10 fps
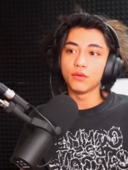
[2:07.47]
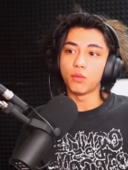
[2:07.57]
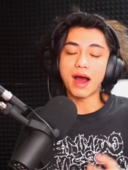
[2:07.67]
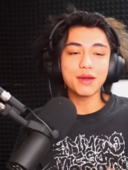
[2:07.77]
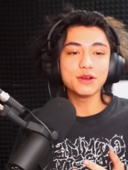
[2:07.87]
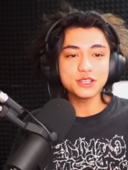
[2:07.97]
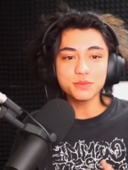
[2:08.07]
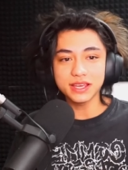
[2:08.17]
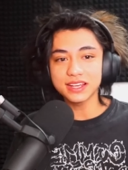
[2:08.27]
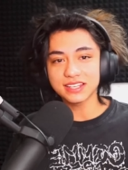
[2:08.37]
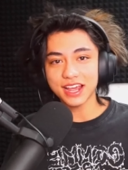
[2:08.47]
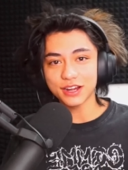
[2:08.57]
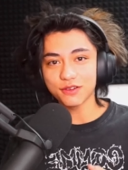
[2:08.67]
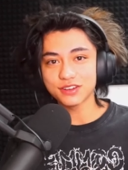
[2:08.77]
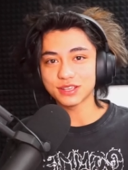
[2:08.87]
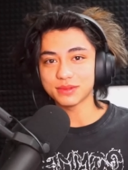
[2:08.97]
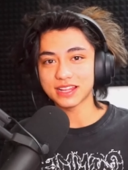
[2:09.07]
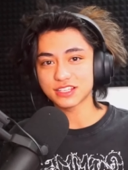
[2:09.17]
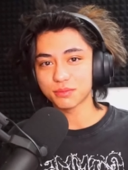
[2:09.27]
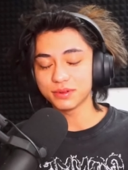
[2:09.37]
Why would you be excited over something
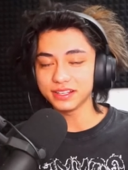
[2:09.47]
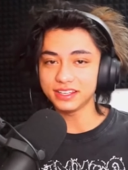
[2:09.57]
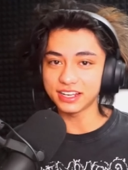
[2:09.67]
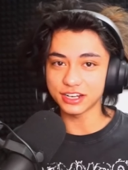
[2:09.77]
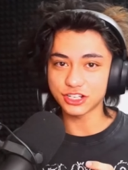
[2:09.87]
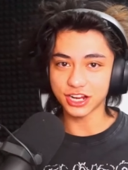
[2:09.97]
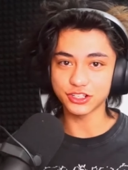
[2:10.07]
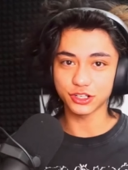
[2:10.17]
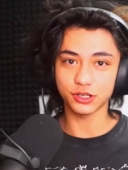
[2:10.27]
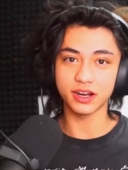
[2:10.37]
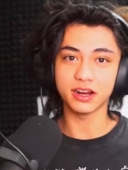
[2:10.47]
that's completely going to change your career?